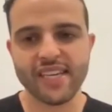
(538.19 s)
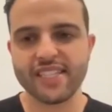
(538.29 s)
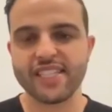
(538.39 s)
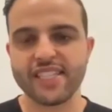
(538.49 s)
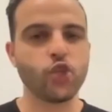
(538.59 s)

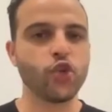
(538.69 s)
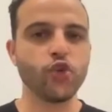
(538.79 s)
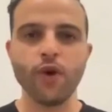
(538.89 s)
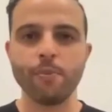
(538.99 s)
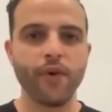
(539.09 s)
It's
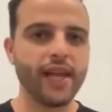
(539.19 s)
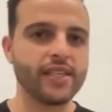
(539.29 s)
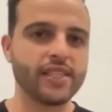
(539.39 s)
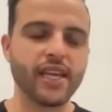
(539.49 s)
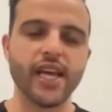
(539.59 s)
too
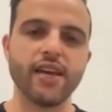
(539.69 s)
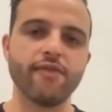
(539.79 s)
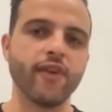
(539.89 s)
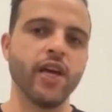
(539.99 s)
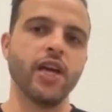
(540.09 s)

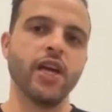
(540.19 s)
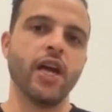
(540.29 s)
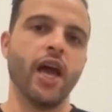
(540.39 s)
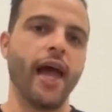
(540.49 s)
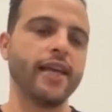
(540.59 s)
abrasive.
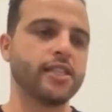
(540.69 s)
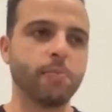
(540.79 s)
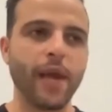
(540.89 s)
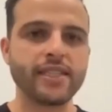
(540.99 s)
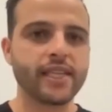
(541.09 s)
It's
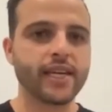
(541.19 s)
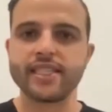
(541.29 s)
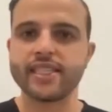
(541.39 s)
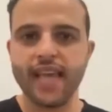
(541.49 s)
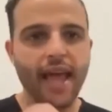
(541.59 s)

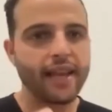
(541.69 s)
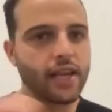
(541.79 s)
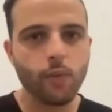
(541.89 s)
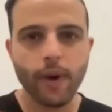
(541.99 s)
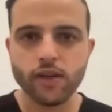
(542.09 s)
basically
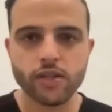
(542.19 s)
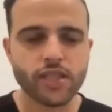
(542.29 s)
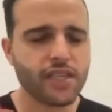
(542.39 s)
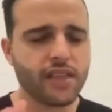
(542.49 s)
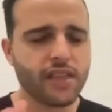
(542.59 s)
sanding away your
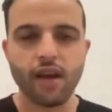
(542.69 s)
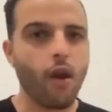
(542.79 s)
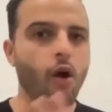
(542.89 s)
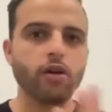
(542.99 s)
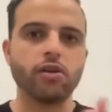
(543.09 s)
teeth and a
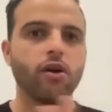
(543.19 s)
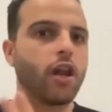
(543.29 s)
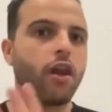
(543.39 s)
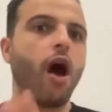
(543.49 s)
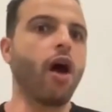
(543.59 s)
lot
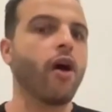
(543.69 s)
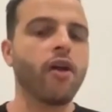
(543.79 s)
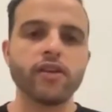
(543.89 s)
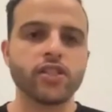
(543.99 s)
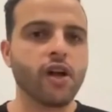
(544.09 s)
of
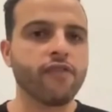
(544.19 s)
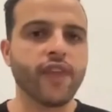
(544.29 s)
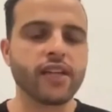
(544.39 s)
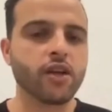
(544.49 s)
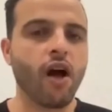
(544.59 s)
stuff
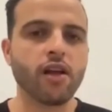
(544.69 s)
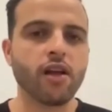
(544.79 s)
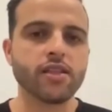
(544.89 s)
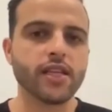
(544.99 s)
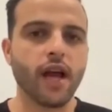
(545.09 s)
that is
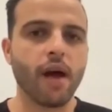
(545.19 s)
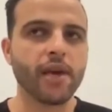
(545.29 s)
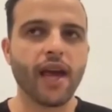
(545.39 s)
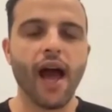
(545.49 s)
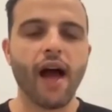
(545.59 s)
constantly
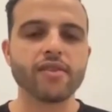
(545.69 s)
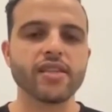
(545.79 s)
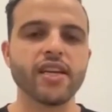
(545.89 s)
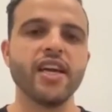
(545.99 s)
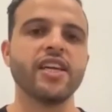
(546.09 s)
coming
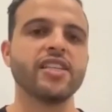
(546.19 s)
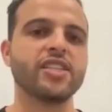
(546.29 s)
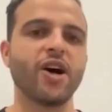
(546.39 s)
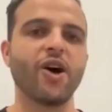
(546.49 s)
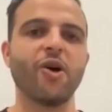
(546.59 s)
out.
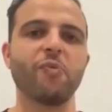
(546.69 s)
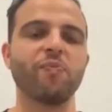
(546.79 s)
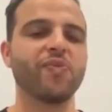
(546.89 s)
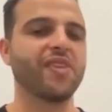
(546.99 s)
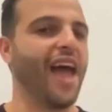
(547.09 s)

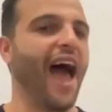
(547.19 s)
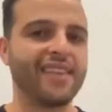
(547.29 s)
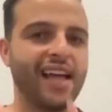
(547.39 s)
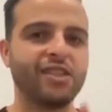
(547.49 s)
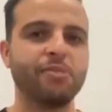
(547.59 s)
So
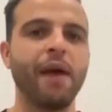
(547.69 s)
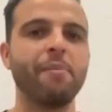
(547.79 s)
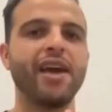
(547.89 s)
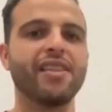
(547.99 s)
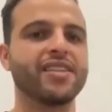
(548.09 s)
add that to my
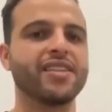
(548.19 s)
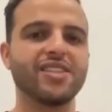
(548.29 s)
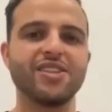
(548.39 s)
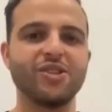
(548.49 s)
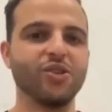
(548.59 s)

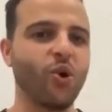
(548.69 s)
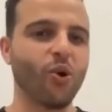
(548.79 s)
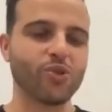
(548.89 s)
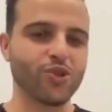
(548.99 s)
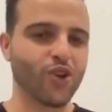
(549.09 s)
myths.
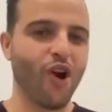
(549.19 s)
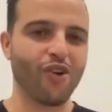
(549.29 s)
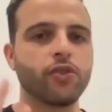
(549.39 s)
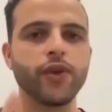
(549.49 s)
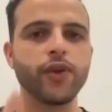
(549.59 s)
No to
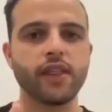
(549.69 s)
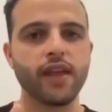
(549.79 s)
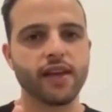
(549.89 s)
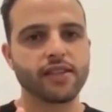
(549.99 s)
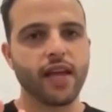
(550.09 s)
charcoal. 3
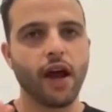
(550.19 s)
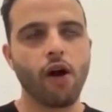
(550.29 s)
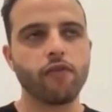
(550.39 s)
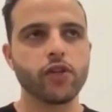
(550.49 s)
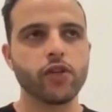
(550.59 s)
things, and I
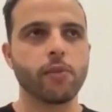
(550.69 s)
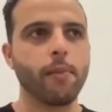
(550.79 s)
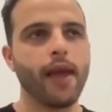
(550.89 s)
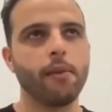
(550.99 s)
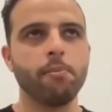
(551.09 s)
covered
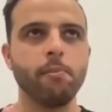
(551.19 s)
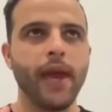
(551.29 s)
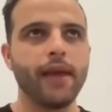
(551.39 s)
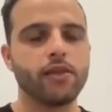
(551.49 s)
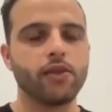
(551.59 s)
the
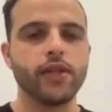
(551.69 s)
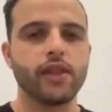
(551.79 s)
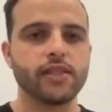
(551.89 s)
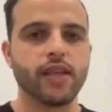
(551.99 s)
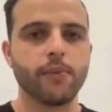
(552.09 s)
main 3
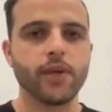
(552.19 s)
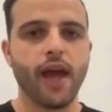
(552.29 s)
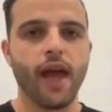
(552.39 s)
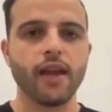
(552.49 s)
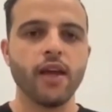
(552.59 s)
things that we get.